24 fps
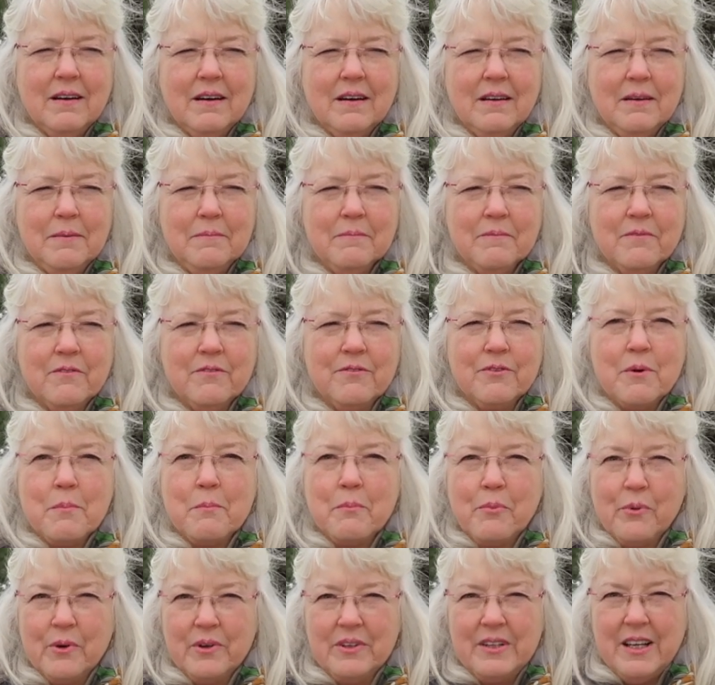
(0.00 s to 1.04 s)
um, from
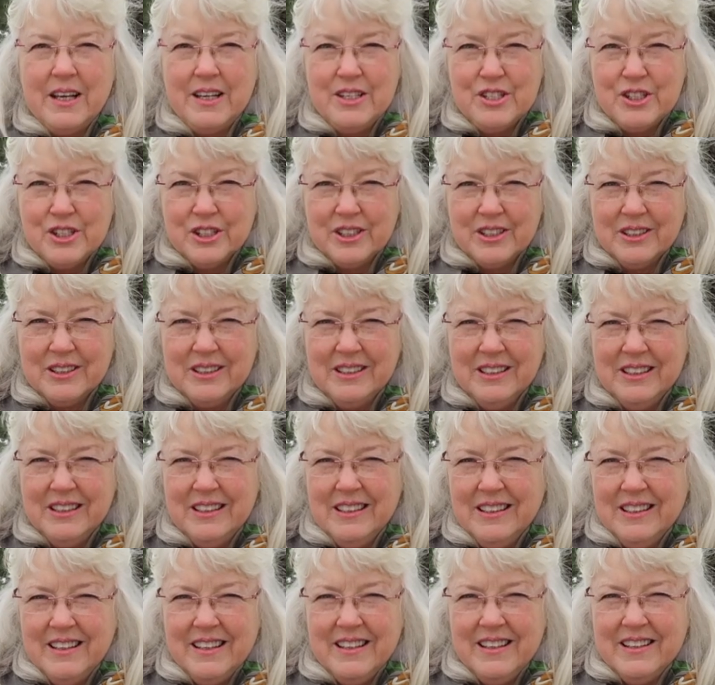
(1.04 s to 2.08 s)
predation
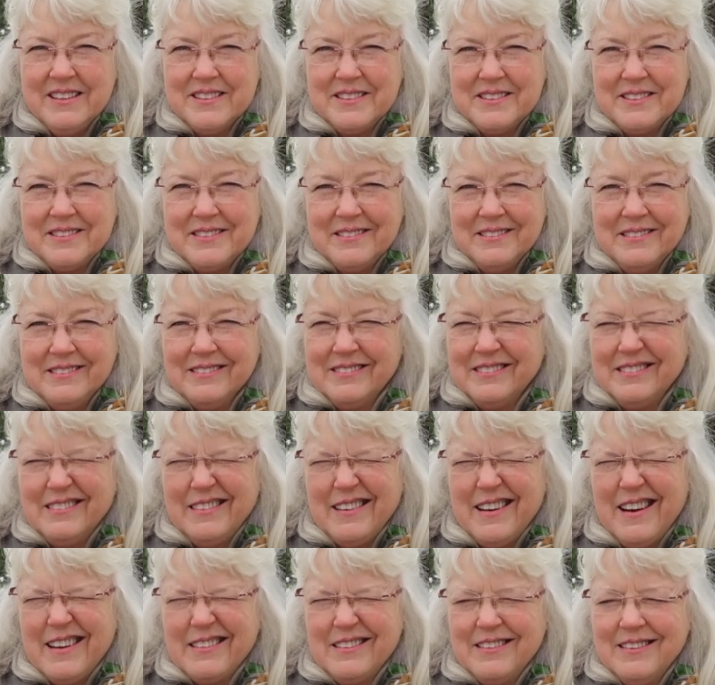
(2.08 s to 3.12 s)
is
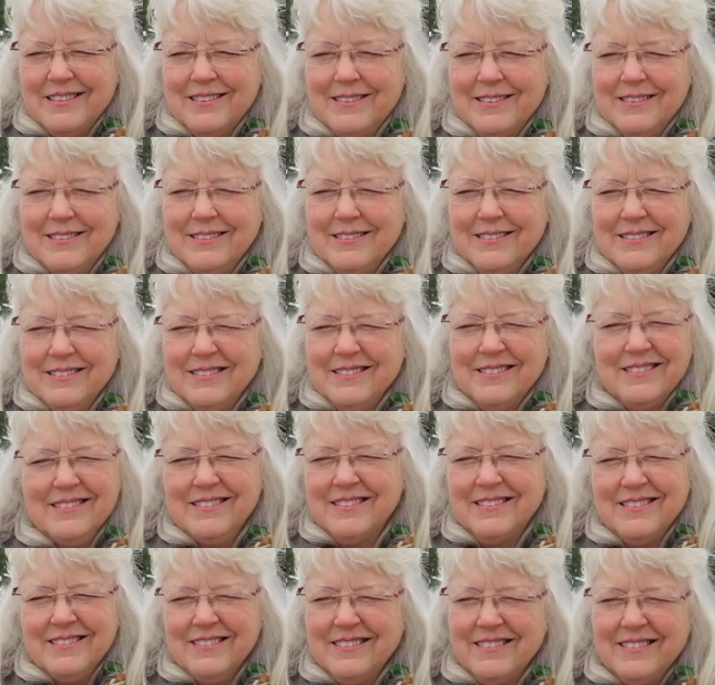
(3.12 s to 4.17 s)
not,
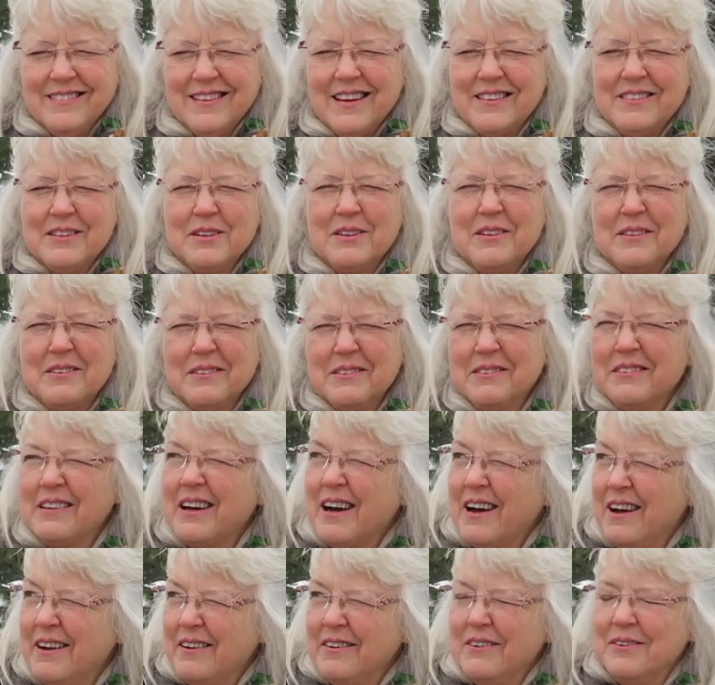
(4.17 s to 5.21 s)
not the
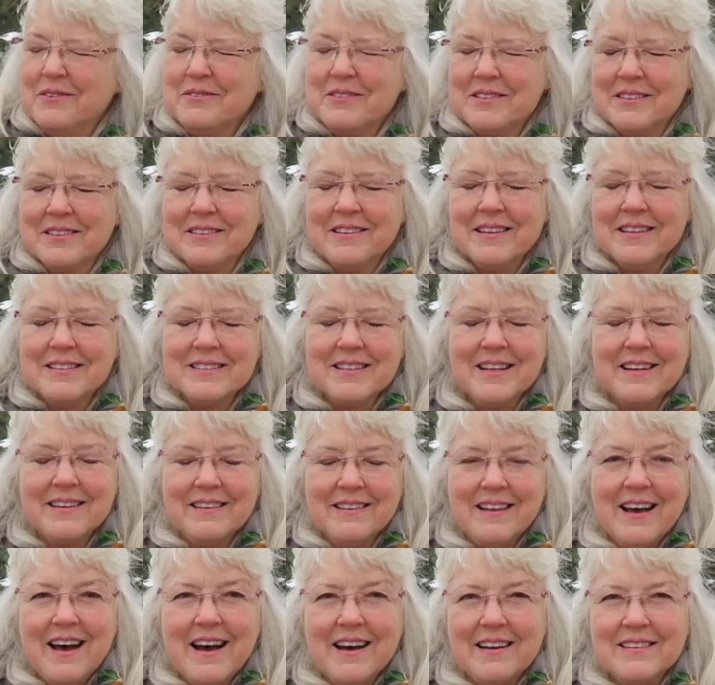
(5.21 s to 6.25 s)
coyotes and things
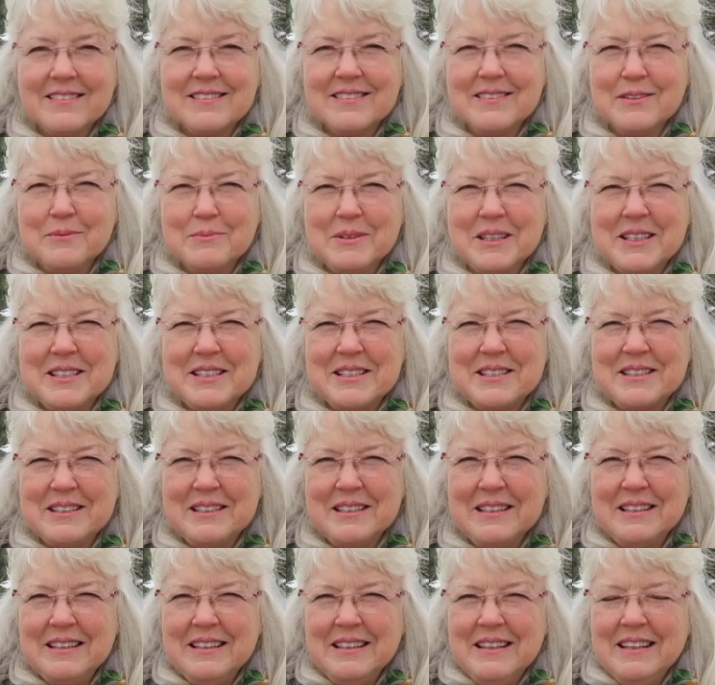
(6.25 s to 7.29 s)
like that so much.
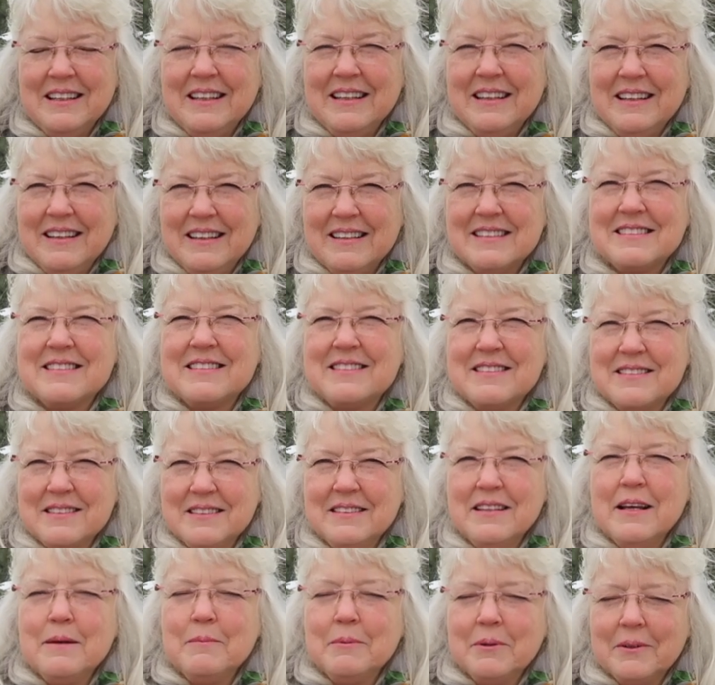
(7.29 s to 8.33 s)
It's
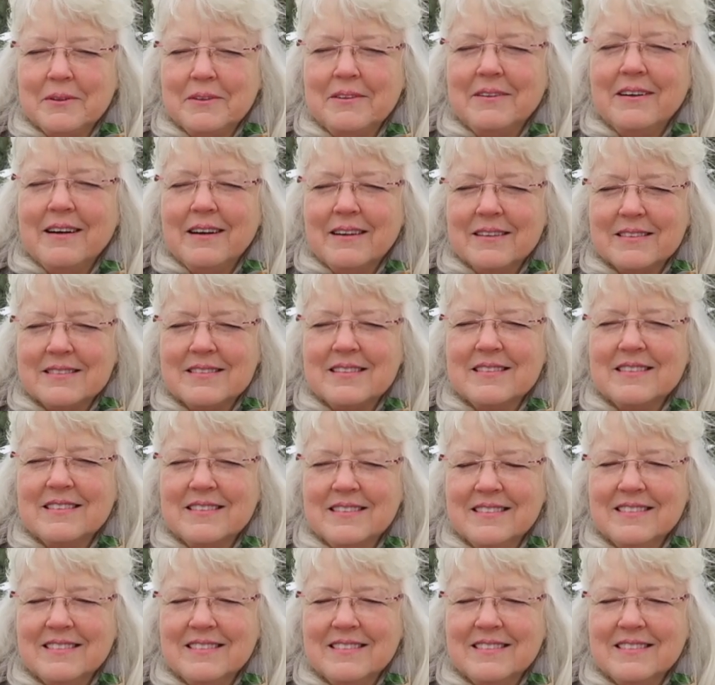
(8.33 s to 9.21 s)
neighborhood dogs.